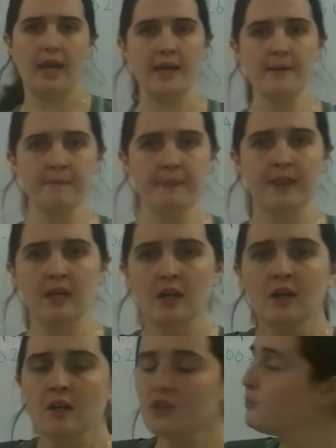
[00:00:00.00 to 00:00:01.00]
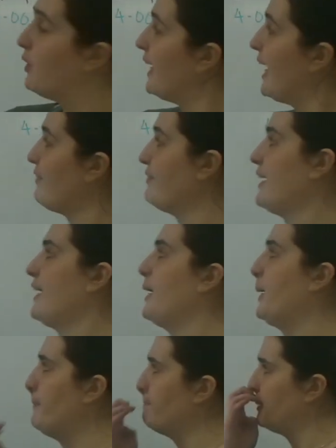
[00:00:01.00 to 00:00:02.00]
Okay, so what I have
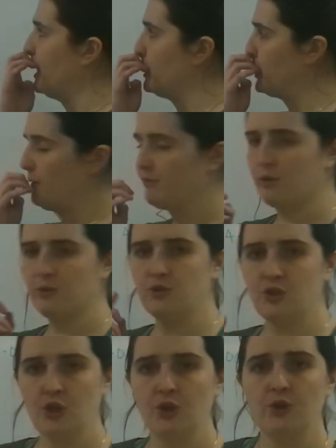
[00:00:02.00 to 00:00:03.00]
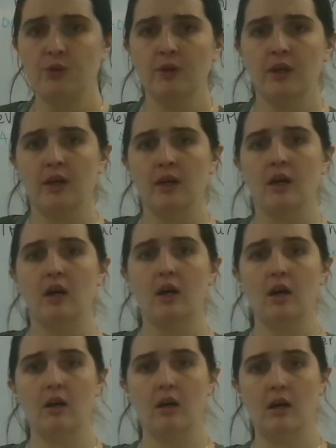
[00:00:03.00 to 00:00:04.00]
here is I've got two
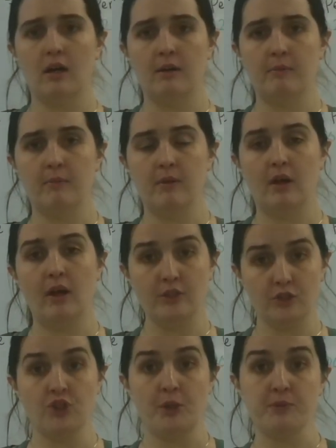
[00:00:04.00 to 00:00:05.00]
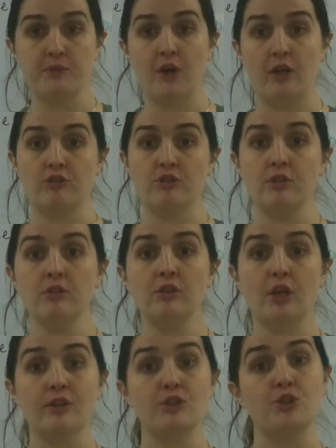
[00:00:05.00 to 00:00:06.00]
isotopes of
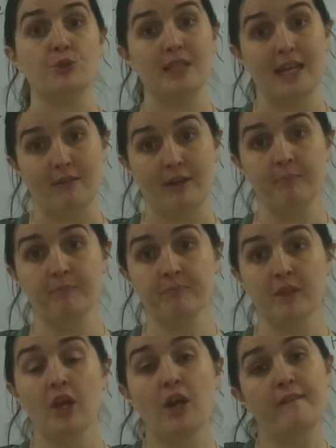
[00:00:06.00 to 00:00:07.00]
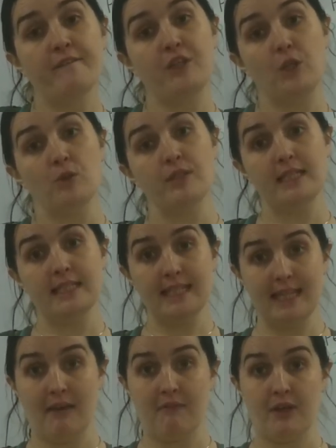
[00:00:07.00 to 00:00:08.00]
hydrogen, known as deuterium, fusing
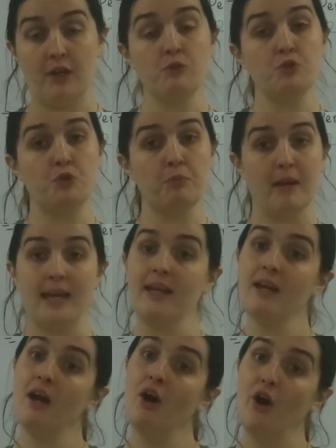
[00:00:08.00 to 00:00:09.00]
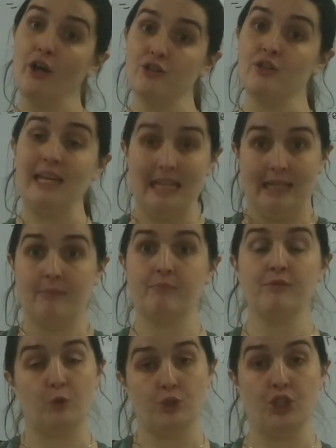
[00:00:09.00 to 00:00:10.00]
together to make
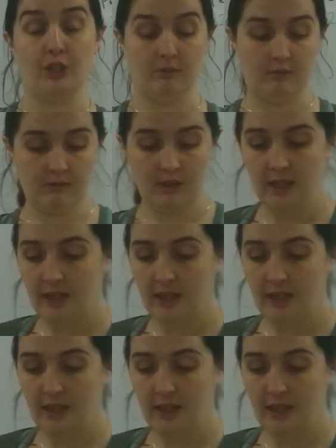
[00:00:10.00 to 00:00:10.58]
helium-4-2.